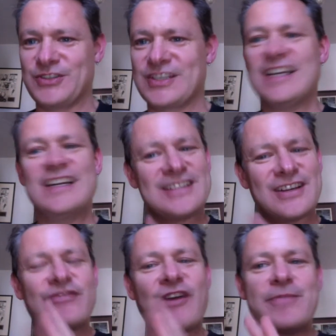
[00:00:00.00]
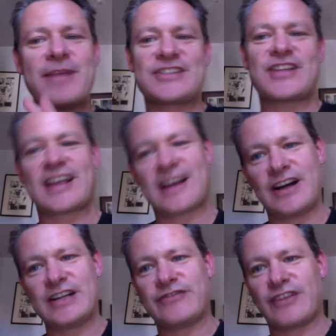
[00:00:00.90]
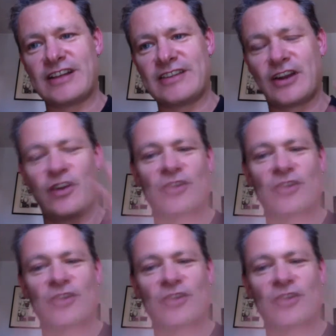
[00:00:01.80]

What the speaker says: So it's very much that kind of like the Lost